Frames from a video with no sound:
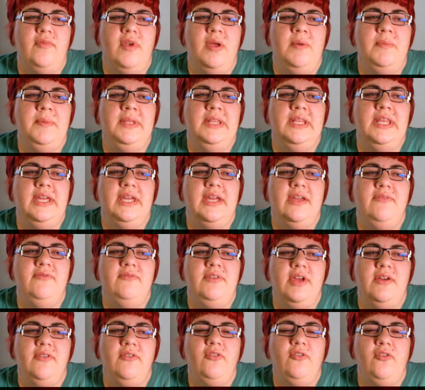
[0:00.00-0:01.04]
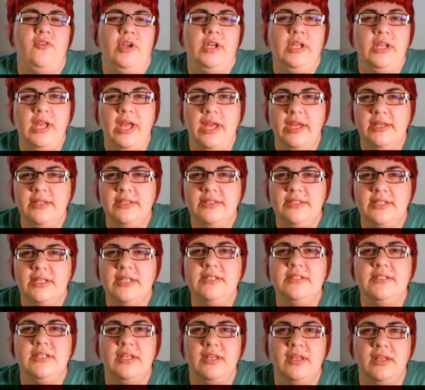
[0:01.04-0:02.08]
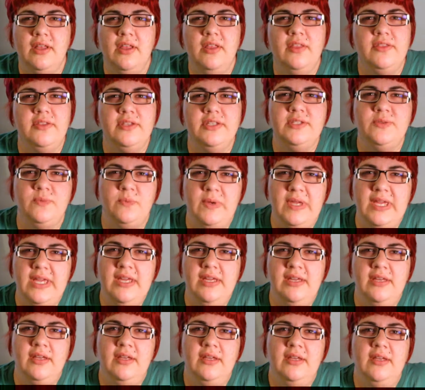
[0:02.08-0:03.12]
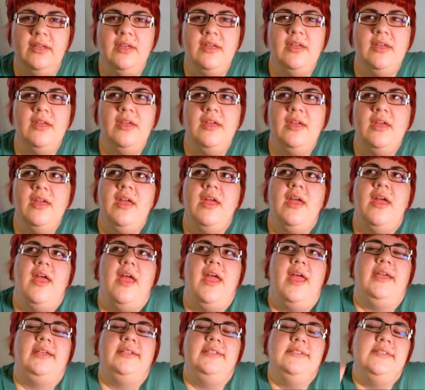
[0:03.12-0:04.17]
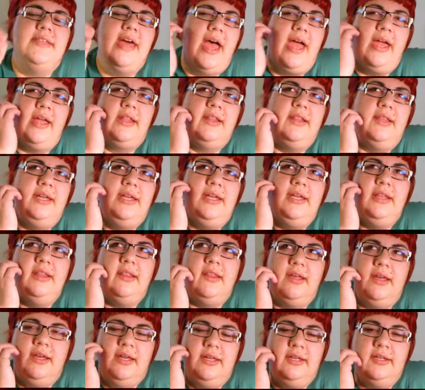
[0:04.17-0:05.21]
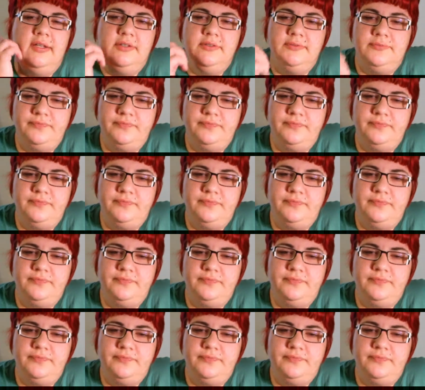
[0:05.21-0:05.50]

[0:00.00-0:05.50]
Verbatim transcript: I mean, like, I've never realized until this week exactly, like,